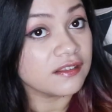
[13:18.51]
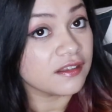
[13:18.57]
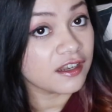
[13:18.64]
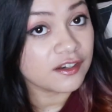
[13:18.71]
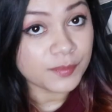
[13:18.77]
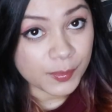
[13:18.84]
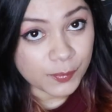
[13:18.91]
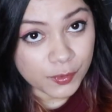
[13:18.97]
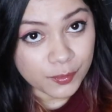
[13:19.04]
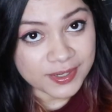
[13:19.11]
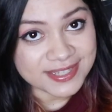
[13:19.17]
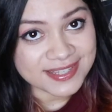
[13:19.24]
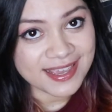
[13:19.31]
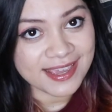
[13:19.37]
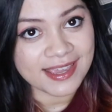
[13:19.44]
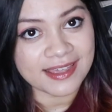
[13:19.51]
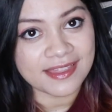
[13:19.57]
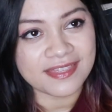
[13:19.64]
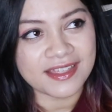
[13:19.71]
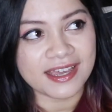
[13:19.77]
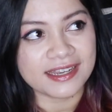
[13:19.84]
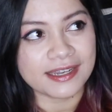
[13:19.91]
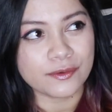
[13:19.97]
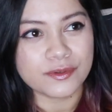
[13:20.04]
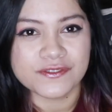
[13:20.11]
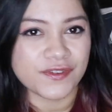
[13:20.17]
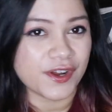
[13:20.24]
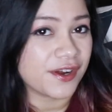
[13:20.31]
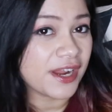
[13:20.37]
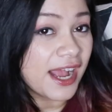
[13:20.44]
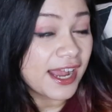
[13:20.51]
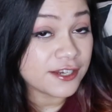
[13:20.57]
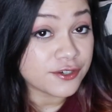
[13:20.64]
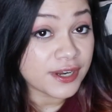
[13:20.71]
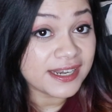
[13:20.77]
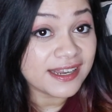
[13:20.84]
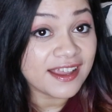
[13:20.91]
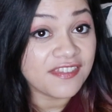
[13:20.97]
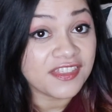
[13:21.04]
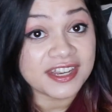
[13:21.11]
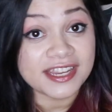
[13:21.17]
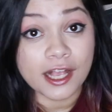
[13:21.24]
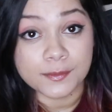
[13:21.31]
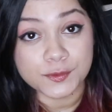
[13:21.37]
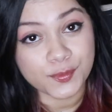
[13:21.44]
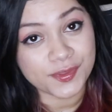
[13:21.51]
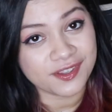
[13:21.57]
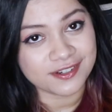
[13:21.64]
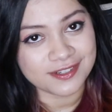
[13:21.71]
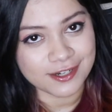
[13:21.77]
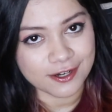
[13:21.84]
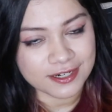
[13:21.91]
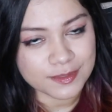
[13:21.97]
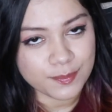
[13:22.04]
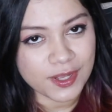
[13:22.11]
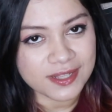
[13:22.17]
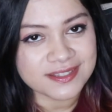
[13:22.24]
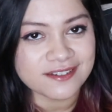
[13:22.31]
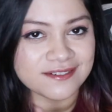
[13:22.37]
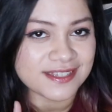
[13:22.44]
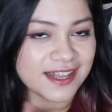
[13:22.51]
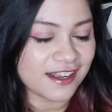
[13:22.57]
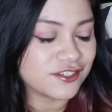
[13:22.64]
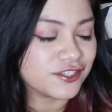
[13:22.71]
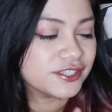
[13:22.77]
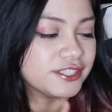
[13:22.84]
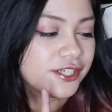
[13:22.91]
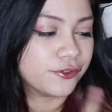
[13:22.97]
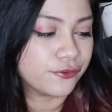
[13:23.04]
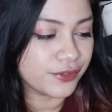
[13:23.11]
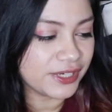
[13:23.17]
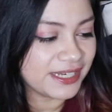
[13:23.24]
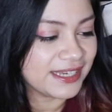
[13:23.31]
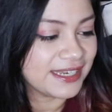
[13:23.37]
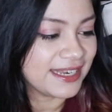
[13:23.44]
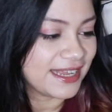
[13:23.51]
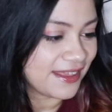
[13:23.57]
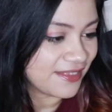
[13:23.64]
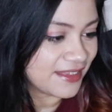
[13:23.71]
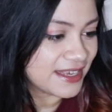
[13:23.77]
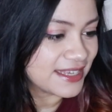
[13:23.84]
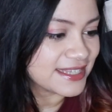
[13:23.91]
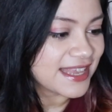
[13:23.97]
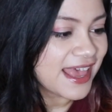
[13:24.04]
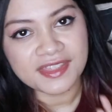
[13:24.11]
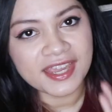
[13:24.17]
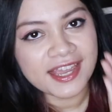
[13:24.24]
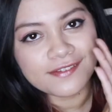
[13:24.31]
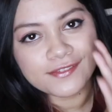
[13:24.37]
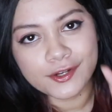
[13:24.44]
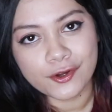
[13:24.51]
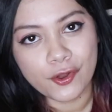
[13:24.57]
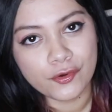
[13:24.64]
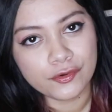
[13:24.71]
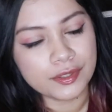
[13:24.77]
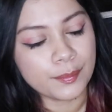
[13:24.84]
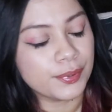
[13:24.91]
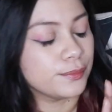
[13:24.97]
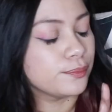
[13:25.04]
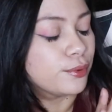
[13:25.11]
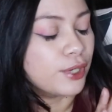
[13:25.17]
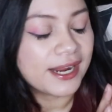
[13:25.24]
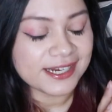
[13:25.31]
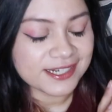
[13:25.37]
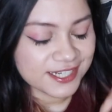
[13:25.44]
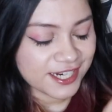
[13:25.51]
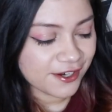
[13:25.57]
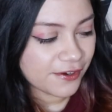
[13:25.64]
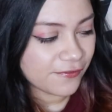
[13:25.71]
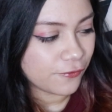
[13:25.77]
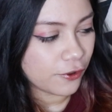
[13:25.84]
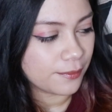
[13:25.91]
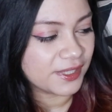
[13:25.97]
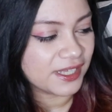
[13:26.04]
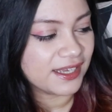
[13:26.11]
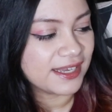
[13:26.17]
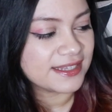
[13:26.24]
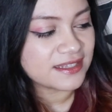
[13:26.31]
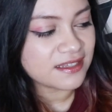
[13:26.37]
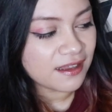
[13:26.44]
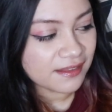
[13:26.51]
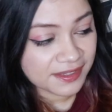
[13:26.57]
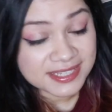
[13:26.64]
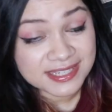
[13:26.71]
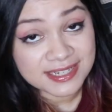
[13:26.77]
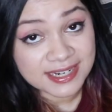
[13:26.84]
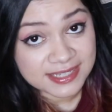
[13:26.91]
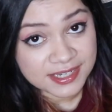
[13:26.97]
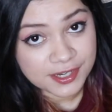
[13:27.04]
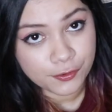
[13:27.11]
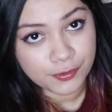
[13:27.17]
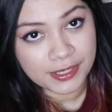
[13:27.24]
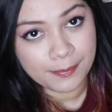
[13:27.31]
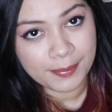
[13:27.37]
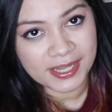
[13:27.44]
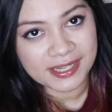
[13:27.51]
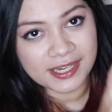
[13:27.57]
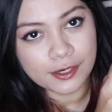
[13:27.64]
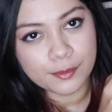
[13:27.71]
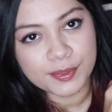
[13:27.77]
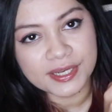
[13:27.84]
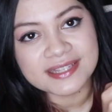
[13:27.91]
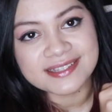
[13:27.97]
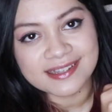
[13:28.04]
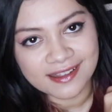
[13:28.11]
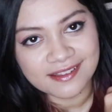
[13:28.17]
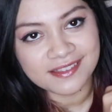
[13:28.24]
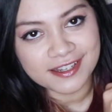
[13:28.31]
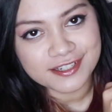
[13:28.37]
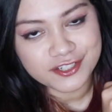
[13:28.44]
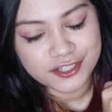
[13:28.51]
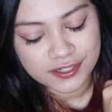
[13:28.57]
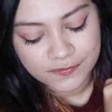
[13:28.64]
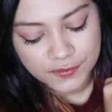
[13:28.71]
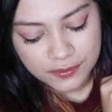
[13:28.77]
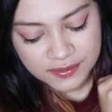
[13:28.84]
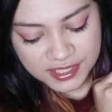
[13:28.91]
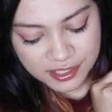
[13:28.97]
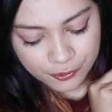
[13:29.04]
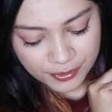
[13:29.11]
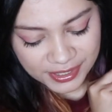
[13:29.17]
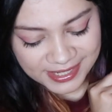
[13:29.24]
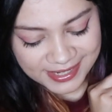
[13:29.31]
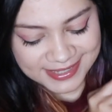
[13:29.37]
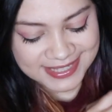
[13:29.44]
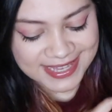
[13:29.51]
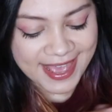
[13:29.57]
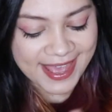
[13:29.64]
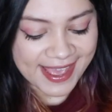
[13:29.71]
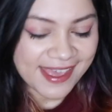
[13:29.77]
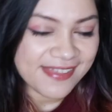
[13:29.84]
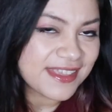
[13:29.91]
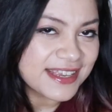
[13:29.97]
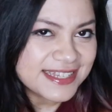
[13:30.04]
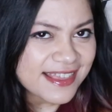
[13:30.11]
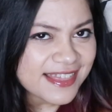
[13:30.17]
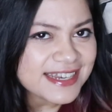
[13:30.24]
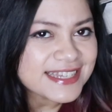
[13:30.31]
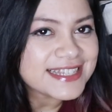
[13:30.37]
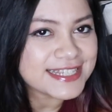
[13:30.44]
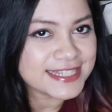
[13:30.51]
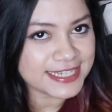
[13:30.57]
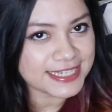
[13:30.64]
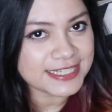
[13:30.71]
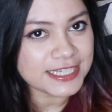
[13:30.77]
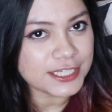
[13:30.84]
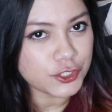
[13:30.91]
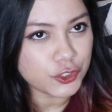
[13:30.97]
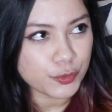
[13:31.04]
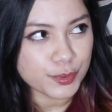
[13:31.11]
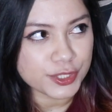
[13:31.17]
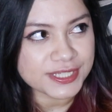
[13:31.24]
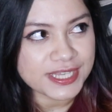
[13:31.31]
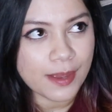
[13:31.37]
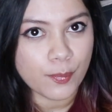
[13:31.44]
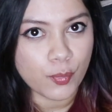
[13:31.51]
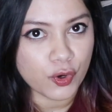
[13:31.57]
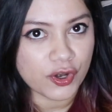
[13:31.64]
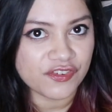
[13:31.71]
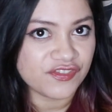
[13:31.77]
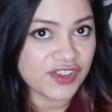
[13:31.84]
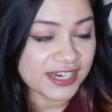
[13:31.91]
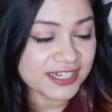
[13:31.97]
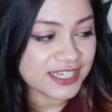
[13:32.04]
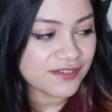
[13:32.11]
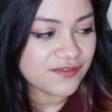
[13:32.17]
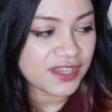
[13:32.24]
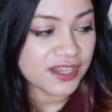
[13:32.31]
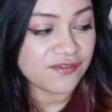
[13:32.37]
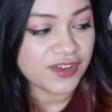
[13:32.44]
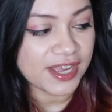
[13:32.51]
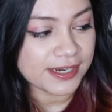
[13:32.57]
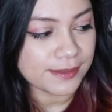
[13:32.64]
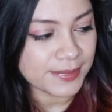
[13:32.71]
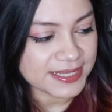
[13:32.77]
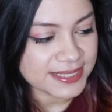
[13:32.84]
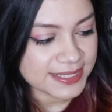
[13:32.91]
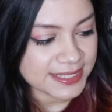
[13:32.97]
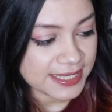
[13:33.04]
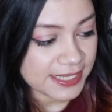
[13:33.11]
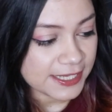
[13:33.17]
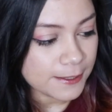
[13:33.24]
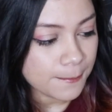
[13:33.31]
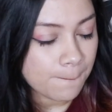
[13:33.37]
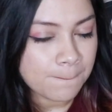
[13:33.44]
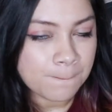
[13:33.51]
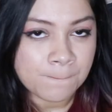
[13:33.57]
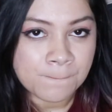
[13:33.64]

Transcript: A lot of people were saying that it was very hydrating and that it helped with their dark spots. There's actually an ingredient in this. They have their own proprietary formula. It's not listed as an ingredient back here, but it's a collection of those ingredients. And they say that it's 62% more effective than vitamin C.